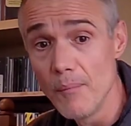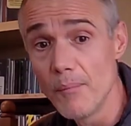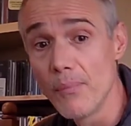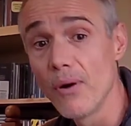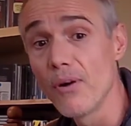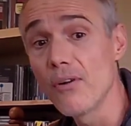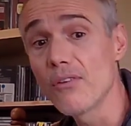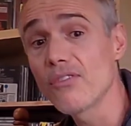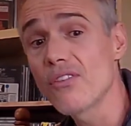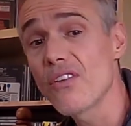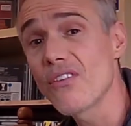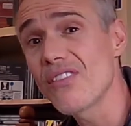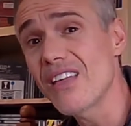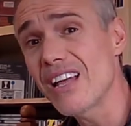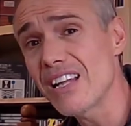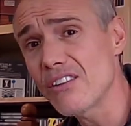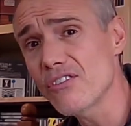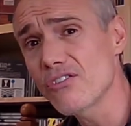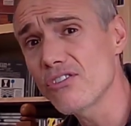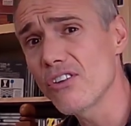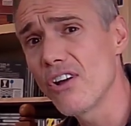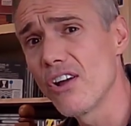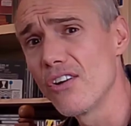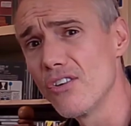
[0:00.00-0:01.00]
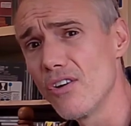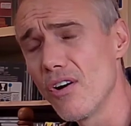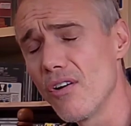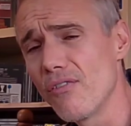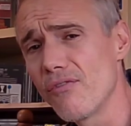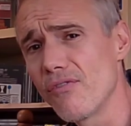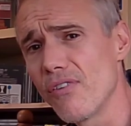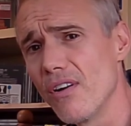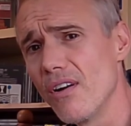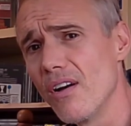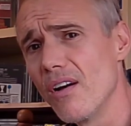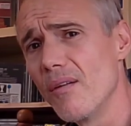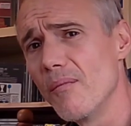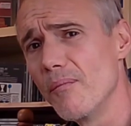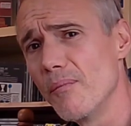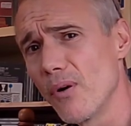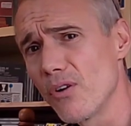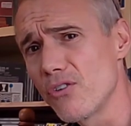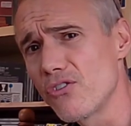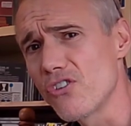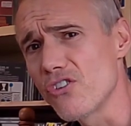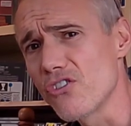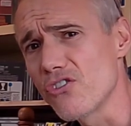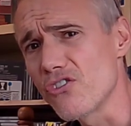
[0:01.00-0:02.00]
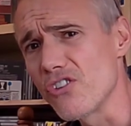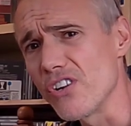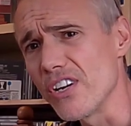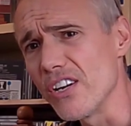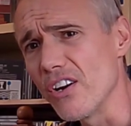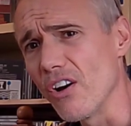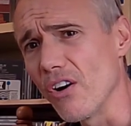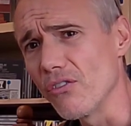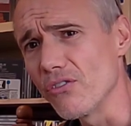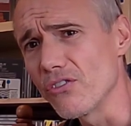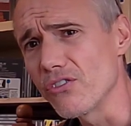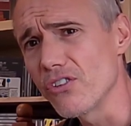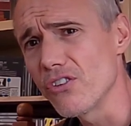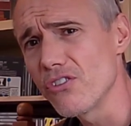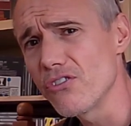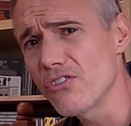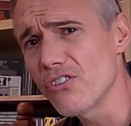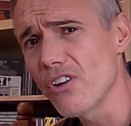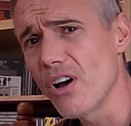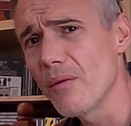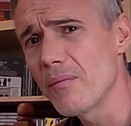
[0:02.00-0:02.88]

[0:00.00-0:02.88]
But that's enough budgetary nonsense.